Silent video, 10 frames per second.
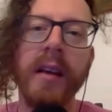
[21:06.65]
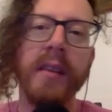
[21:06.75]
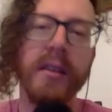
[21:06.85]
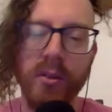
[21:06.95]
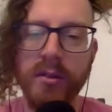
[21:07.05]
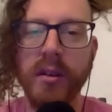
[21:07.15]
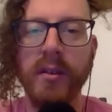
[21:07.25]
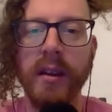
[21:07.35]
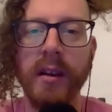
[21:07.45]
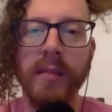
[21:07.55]
there's
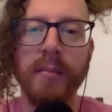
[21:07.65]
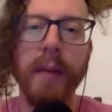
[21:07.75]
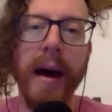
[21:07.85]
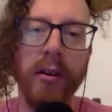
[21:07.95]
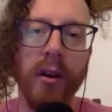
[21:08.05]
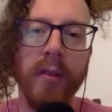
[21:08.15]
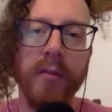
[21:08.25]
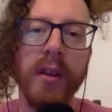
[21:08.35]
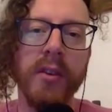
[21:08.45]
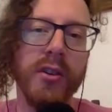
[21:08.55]
also the matter
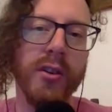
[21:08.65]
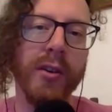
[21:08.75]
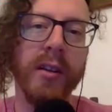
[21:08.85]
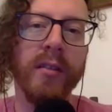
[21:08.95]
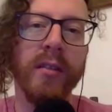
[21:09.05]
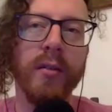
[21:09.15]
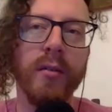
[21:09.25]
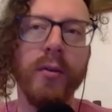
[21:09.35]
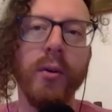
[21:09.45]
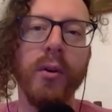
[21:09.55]
of the insurance
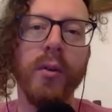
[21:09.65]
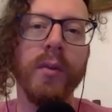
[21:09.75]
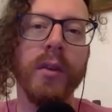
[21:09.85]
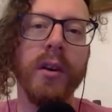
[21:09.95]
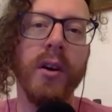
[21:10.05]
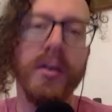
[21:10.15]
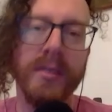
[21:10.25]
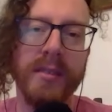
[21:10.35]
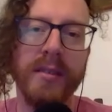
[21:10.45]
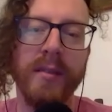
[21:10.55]
for the
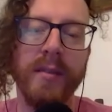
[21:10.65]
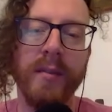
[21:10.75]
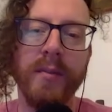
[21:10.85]
costs